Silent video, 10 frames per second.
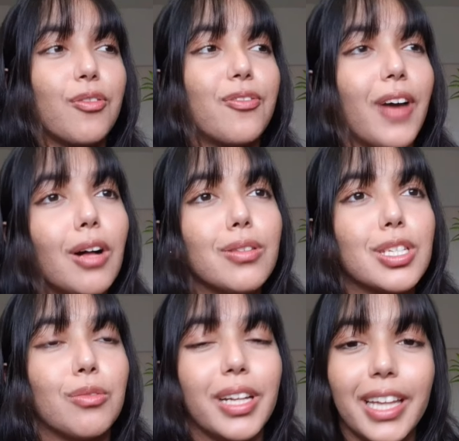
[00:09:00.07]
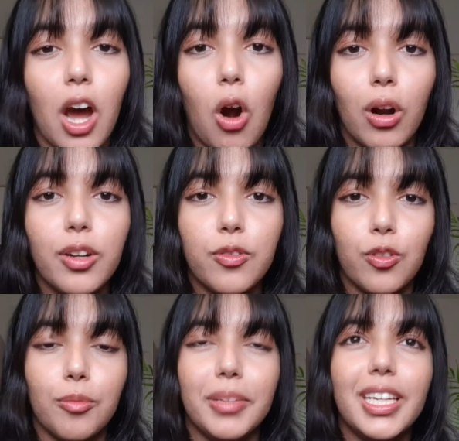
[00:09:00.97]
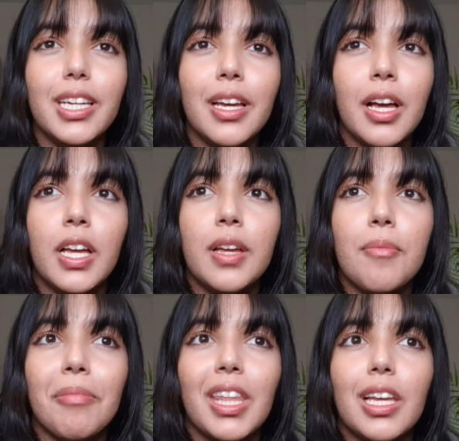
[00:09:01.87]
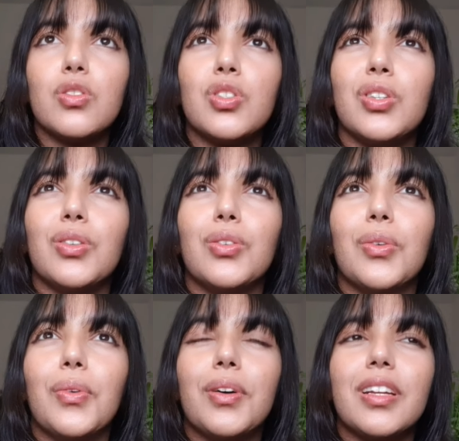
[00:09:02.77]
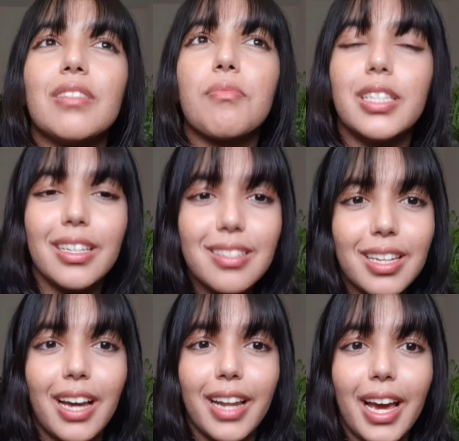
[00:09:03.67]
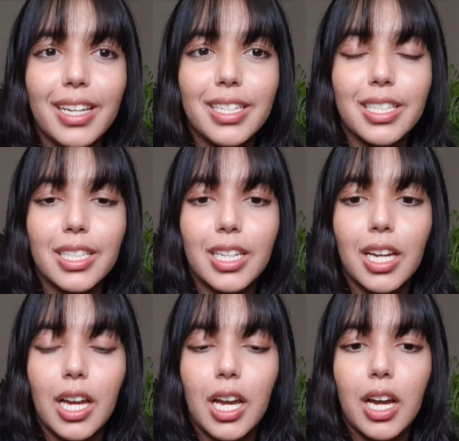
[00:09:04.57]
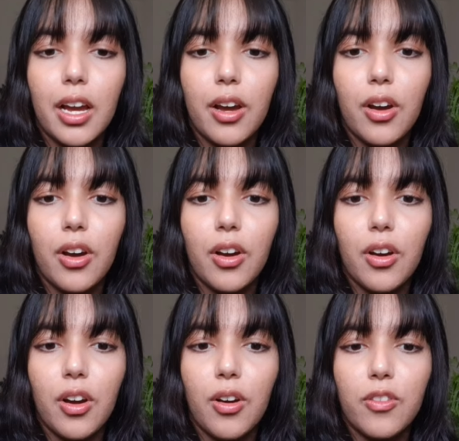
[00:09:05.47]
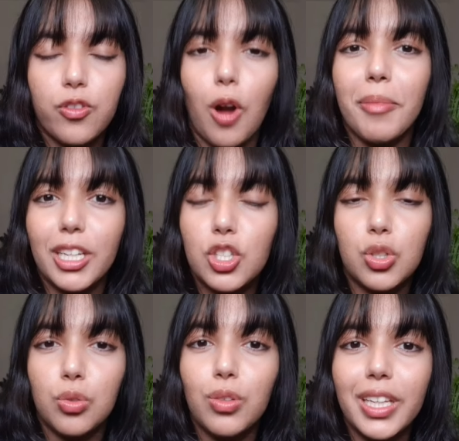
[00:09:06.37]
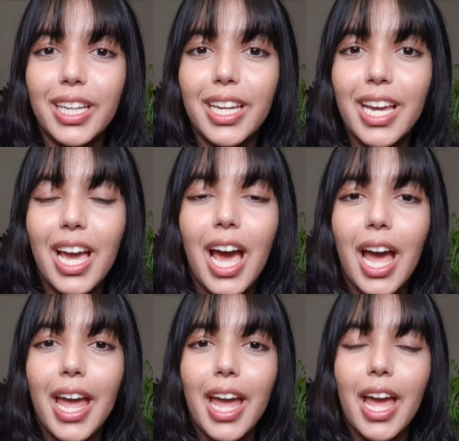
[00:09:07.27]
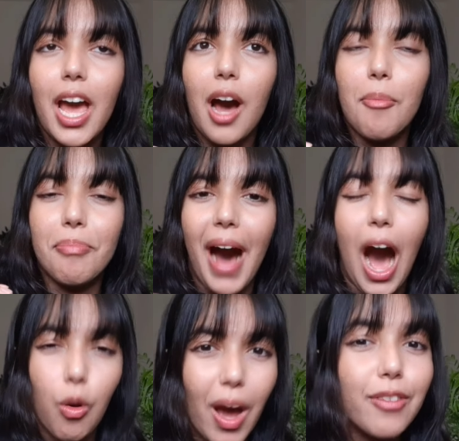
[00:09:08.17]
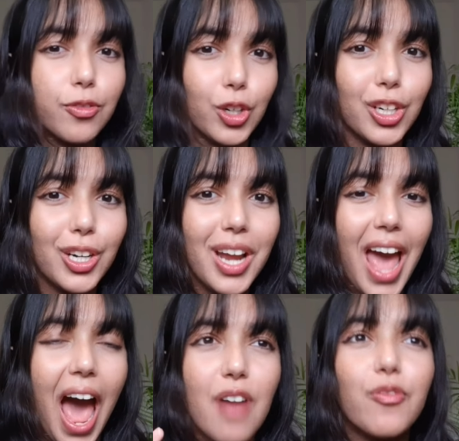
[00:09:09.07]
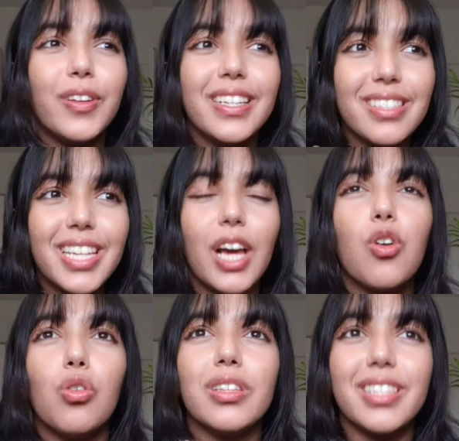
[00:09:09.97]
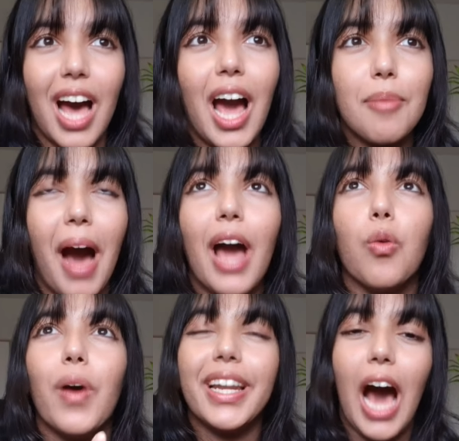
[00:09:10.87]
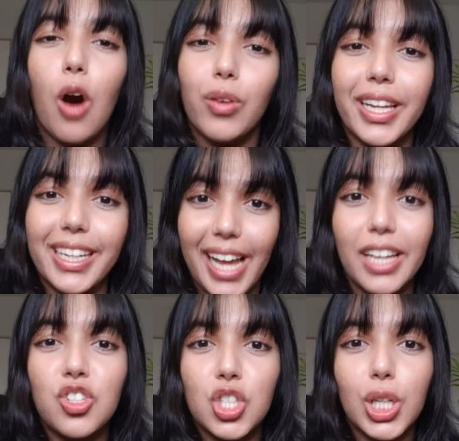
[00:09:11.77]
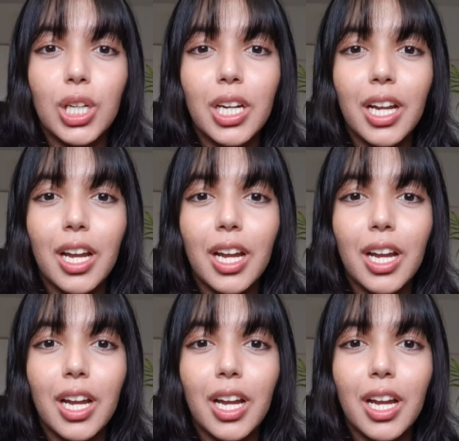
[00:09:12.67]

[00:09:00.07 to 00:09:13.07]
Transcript: felt really hard for me to disconnect from it truly. However, every single time I went out in nature,